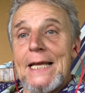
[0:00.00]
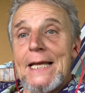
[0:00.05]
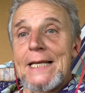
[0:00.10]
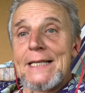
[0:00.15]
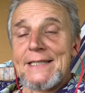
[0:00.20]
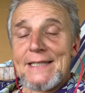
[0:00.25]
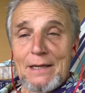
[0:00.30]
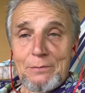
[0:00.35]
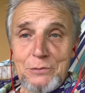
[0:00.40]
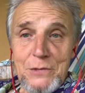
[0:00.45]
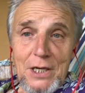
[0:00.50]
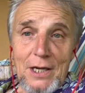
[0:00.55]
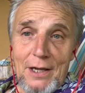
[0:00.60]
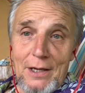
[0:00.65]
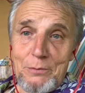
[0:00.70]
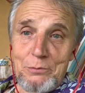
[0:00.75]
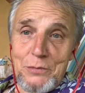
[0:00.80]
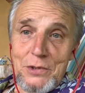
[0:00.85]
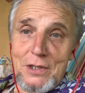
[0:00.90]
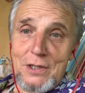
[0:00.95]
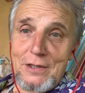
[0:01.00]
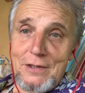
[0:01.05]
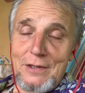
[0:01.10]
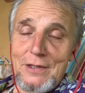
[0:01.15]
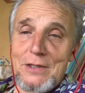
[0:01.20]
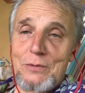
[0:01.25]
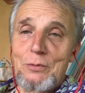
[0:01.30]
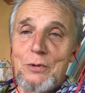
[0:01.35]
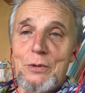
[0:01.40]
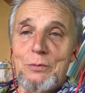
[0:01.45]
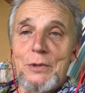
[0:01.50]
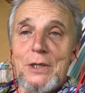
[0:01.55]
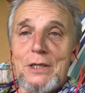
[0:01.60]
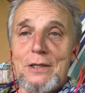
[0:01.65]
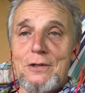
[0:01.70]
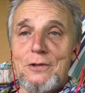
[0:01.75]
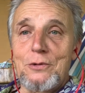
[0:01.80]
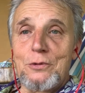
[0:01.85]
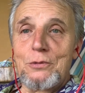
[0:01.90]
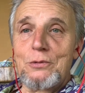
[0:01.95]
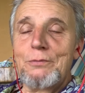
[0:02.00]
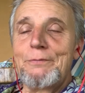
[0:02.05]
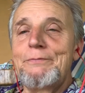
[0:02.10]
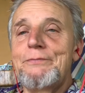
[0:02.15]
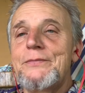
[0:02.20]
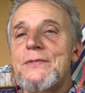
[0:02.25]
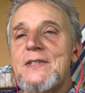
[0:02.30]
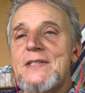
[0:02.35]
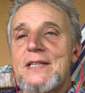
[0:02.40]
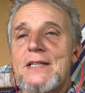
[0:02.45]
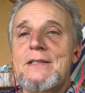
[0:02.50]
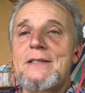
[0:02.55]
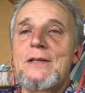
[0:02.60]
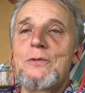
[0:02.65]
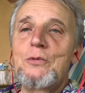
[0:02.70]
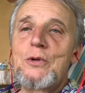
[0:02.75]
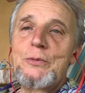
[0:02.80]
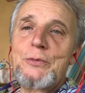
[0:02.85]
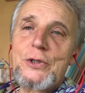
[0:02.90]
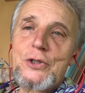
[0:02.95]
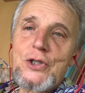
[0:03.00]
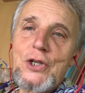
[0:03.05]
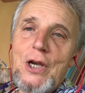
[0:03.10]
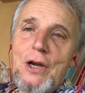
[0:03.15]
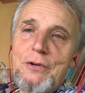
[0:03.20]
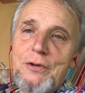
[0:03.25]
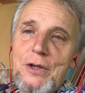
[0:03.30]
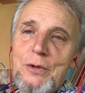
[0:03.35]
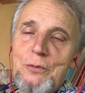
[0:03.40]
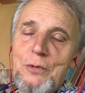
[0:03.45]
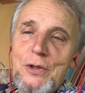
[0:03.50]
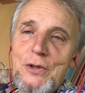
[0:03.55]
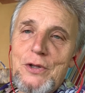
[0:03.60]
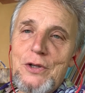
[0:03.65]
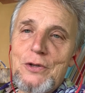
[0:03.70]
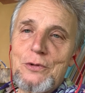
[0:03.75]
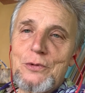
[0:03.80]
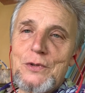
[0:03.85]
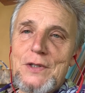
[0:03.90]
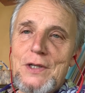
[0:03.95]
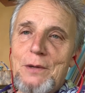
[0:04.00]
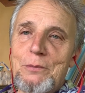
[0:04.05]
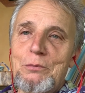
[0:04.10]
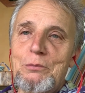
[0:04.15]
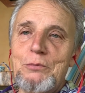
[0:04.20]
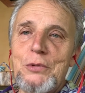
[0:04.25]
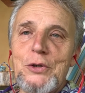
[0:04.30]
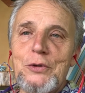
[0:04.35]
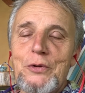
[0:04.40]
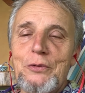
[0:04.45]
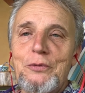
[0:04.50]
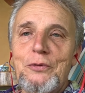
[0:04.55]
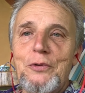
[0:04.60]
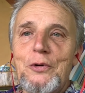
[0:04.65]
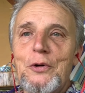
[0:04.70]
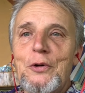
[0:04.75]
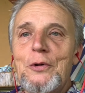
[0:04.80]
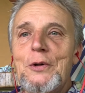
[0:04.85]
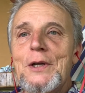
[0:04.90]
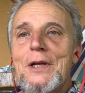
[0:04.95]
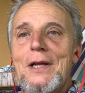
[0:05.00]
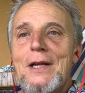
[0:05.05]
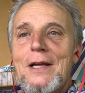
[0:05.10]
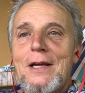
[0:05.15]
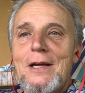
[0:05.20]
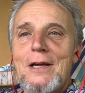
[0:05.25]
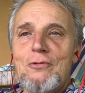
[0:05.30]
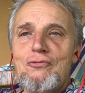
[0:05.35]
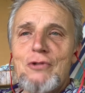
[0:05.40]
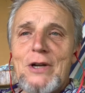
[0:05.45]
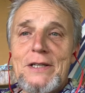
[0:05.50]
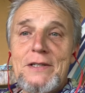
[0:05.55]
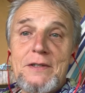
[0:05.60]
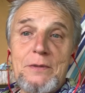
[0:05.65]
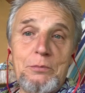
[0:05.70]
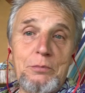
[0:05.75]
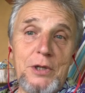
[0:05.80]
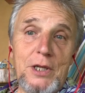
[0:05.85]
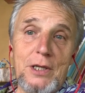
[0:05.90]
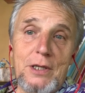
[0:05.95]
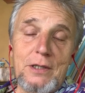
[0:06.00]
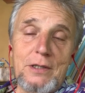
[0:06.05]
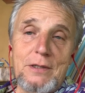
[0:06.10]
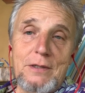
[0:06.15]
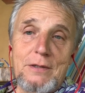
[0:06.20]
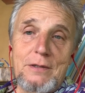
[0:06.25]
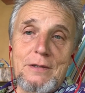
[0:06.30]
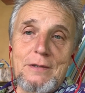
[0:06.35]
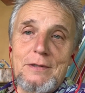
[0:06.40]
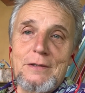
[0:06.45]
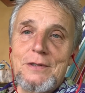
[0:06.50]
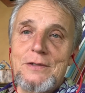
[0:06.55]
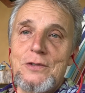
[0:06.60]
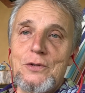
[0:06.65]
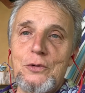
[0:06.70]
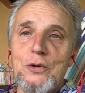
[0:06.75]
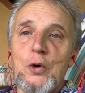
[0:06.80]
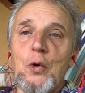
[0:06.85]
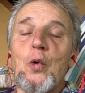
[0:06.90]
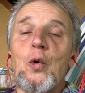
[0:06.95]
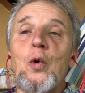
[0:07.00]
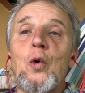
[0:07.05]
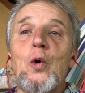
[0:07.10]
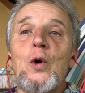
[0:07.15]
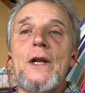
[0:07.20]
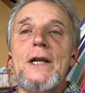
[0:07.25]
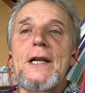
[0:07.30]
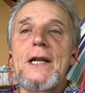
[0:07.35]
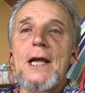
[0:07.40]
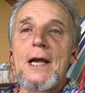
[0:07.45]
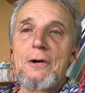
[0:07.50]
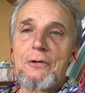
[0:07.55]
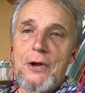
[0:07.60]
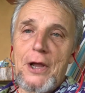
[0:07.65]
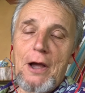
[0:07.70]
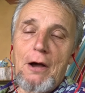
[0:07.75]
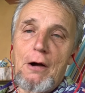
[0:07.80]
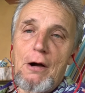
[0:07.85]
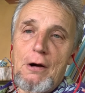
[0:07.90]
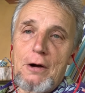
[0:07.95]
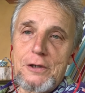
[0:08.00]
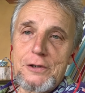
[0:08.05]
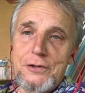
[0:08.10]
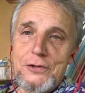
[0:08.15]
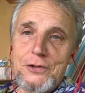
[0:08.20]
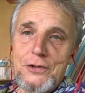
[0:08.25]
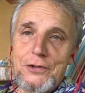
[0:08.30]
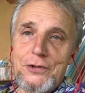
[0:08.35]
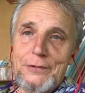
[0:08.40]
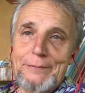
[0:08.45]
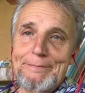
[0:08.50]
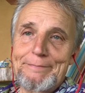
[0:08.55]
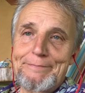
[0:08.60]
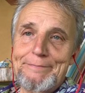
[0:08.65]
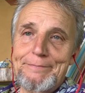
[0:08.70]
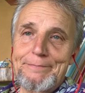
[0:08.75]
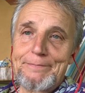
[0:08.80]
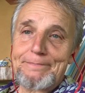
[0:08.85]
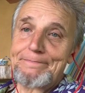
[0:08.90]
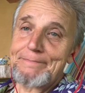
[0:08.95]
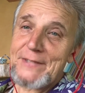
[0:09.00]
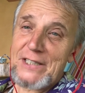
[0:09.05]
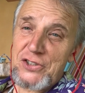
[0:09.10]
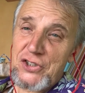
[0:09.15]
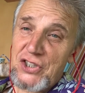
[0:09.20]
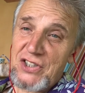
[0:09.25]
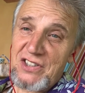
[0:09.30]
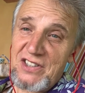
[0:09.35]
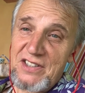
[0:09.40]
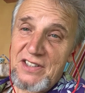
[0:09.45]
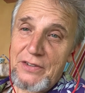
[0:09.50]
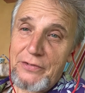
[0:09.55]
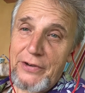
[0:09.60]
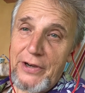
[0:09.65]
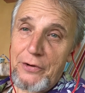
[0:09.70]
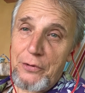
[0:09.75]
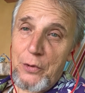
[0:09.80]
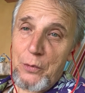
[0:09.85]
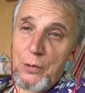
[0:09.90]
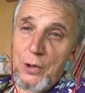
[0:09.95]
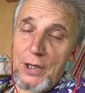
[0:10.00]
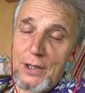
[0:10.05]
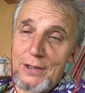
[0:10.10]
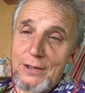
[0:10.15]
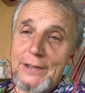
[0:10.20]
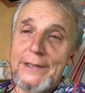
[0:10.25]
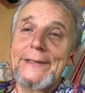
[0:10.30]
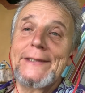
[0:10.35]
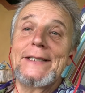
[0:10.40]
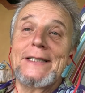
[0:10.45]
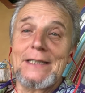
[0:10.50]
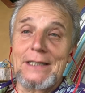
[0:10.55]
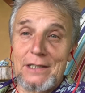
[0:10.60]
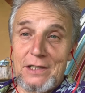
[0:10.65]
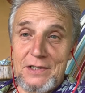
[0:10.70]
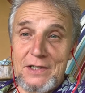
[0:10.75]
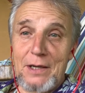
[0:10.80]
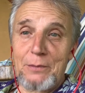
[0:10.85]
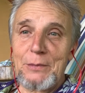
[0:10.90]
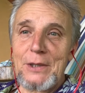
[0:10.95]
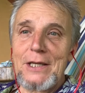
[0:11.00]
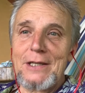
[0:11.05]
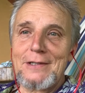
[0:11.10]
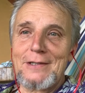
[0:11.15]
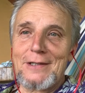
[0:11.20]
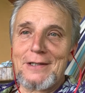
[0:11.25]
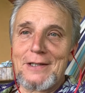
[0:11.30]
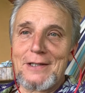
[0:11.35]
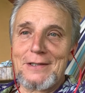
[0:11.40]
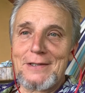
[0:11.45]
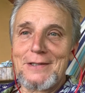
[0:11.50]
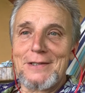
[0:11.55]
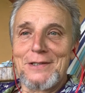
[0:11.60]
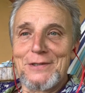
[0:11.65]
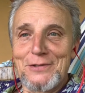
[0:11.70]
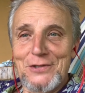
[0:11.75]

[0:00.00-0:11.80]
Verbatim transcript: Sometimes, and this will be new, Ceci will be sharing with you some beautiful recipes, so the culinary art. And she does it very well because I'm eating it.